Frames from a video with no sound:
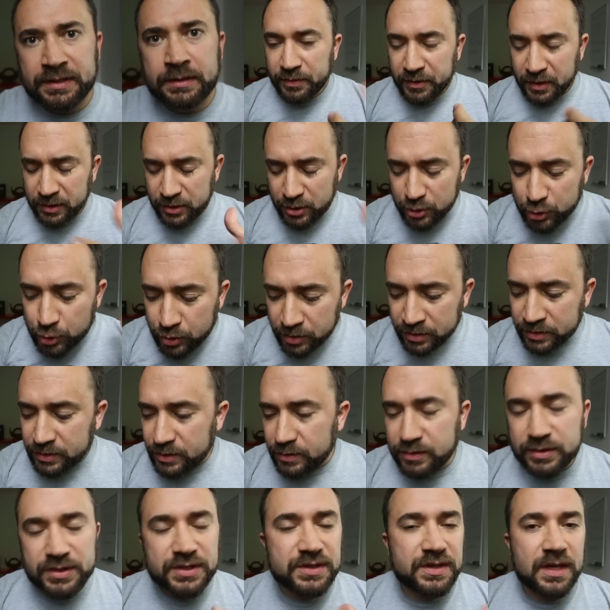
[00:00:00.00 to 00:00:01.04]
One thing you shouldn't
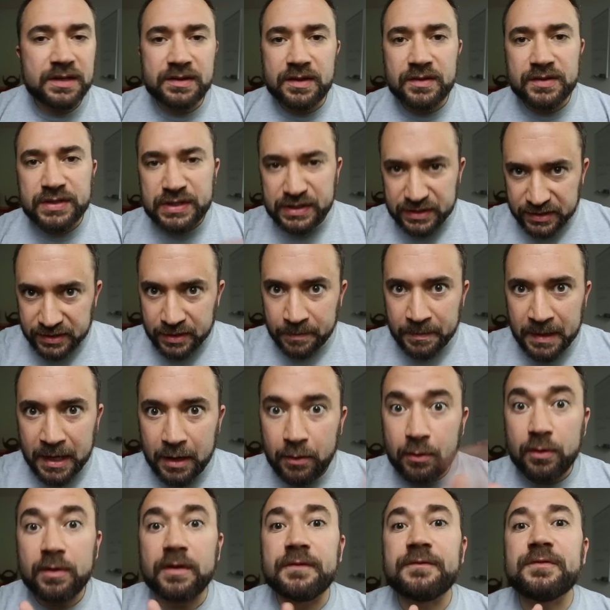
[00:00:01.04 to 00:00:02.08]
do is think that this is somehow
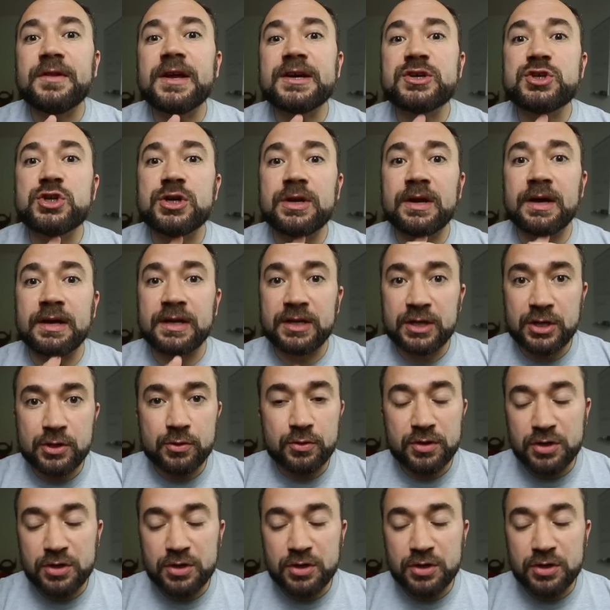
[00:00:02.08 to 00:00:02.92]
a reflection on you.